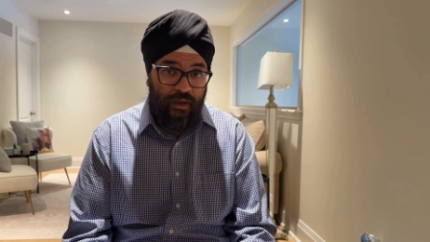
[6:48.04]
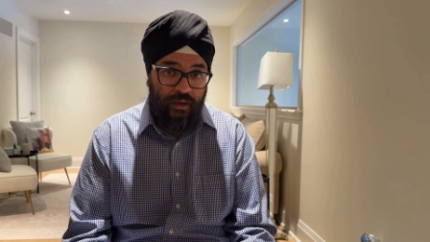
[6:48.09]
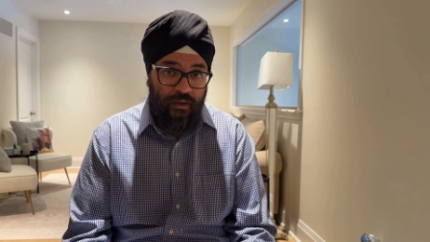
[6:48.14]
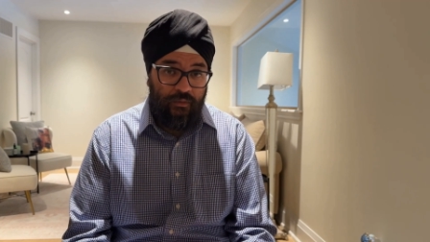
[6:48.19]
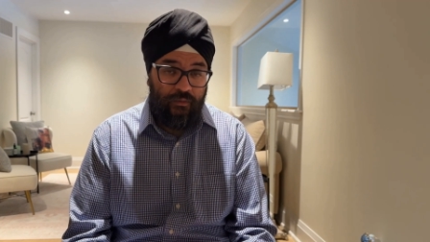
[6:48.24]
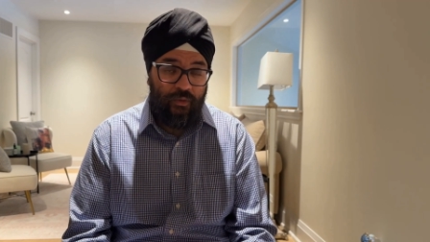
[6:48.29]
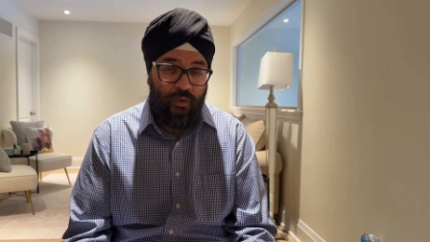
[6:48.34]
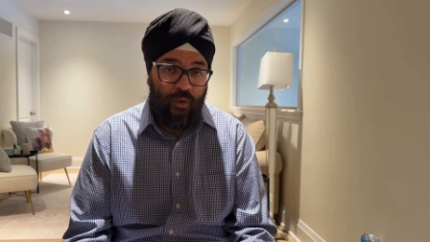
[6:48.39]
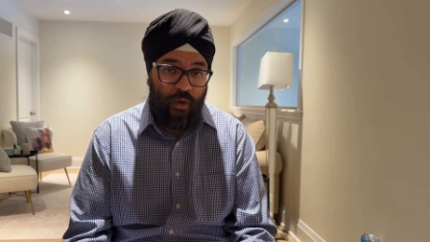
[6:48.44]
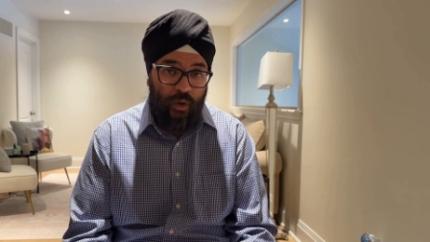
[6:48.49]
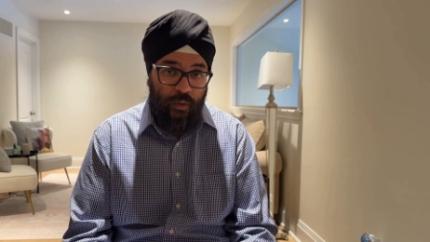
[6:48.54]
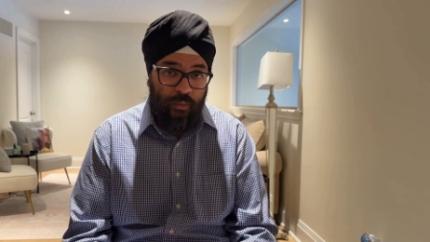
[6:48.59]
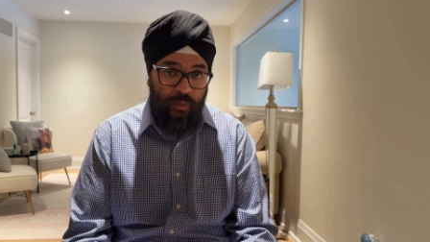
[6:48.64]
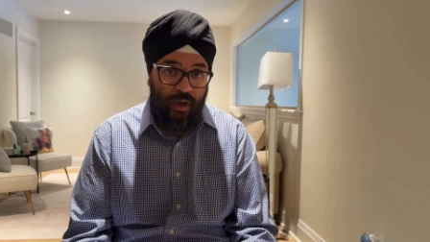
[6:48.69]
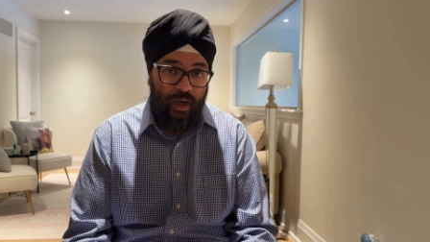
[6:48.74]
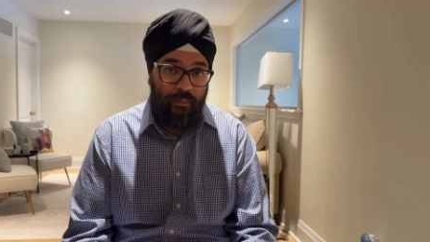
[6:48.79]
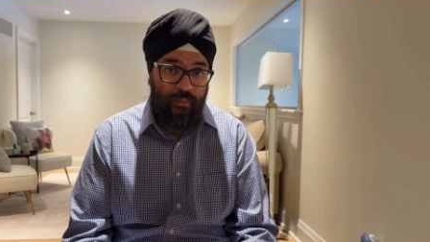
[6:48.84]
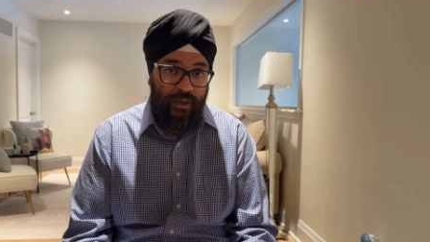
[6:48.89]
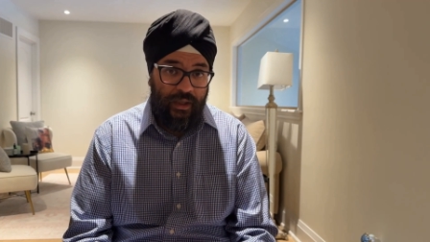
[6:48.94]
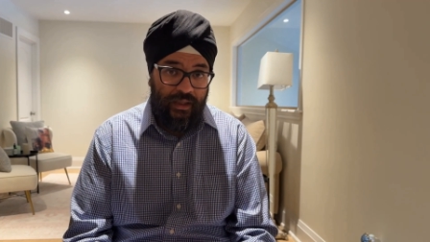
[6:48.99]
For all
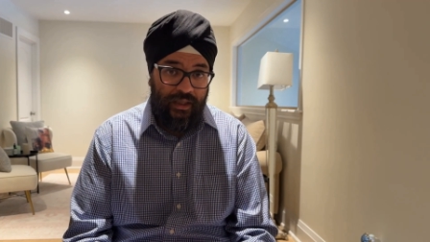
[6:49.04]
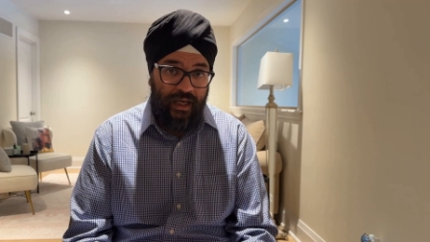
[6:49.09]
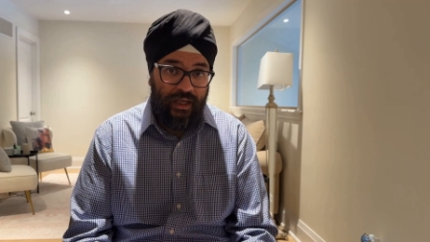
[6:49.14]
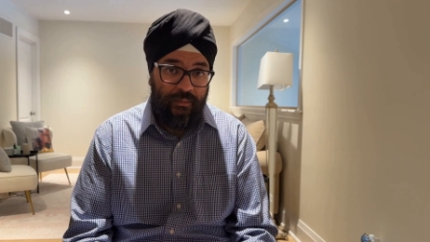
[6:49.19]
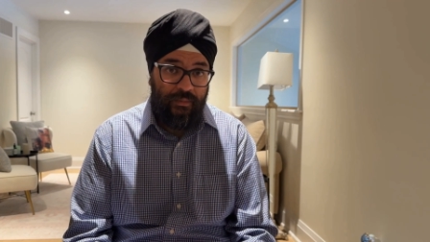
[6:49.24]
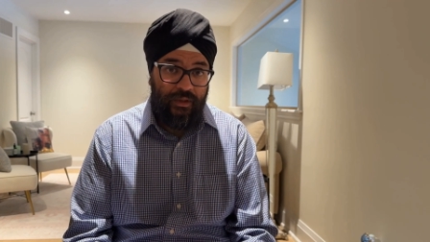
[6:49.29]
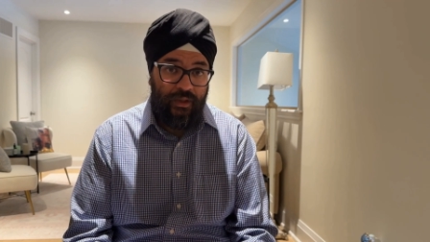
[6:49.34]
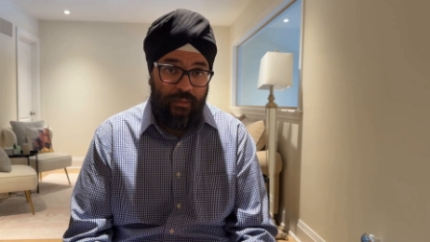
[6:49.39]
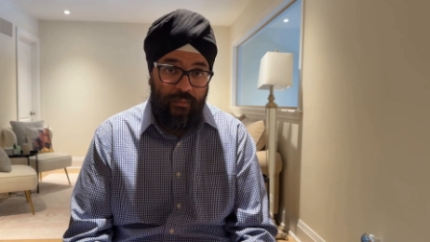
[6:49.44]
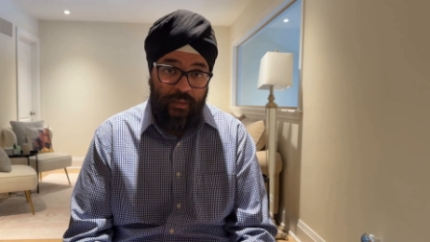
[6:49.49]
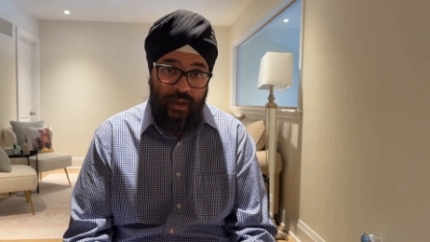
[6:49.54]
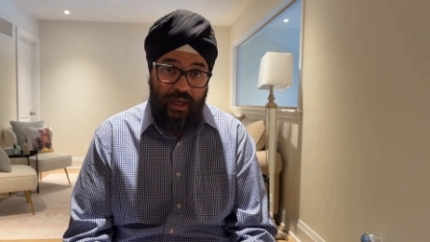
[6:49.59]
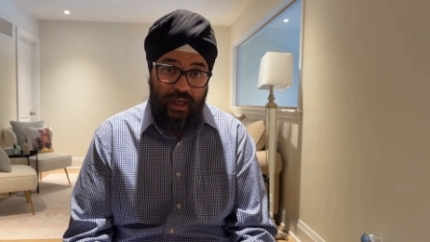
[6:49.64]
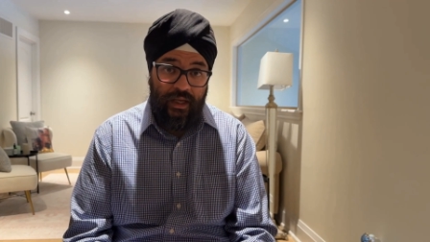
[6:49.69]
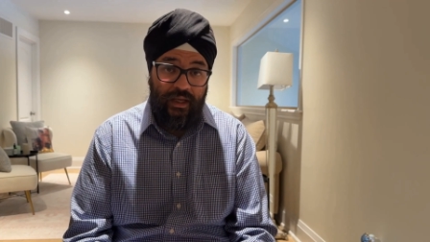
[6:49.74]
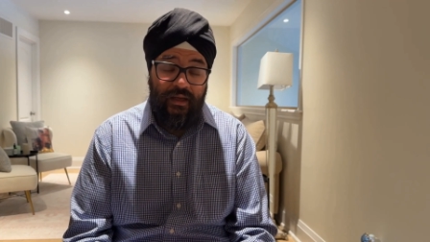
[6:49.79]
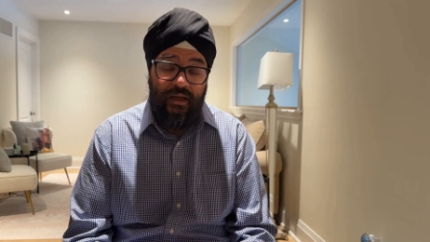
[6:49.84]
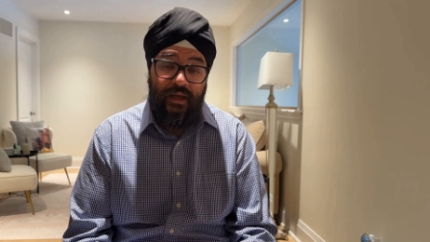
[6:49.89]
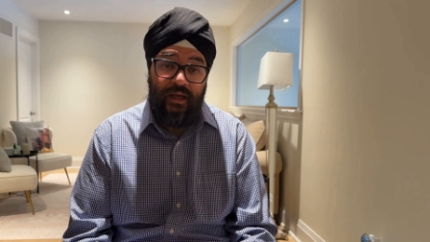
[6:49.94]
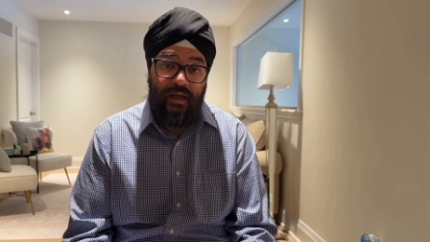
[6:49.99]
property types
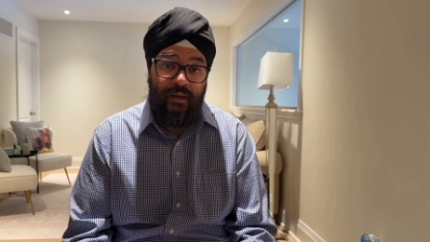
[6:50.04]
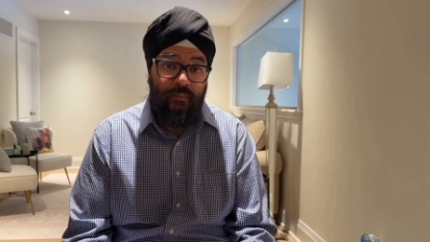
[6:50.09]
combined,